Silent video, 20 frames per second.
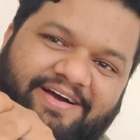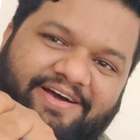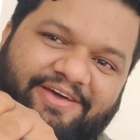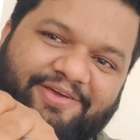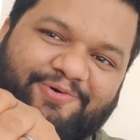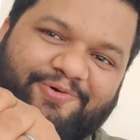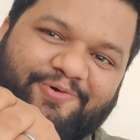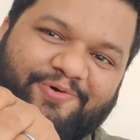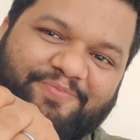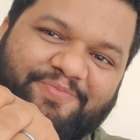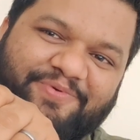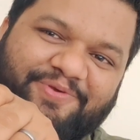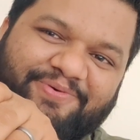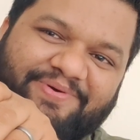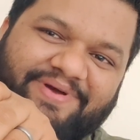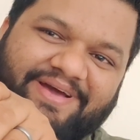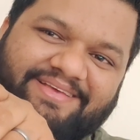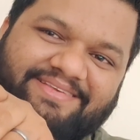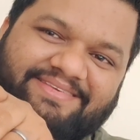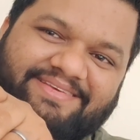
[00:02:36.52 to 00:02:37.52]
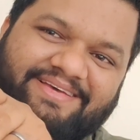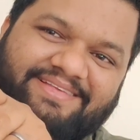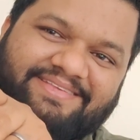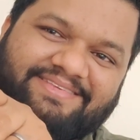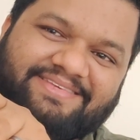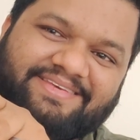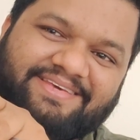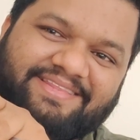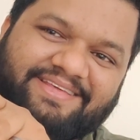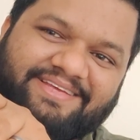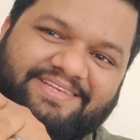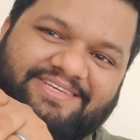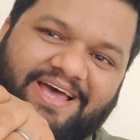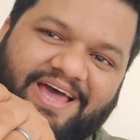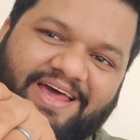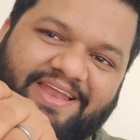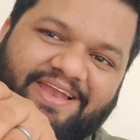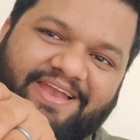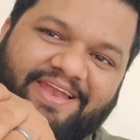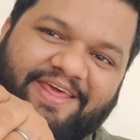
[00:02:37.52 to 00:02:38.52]
I hope you guys can see the
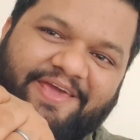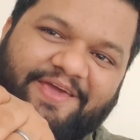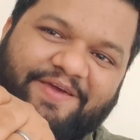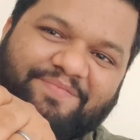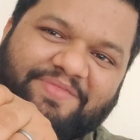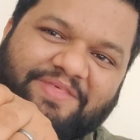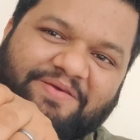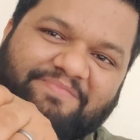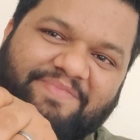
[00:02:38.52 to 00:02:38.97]
channel name, the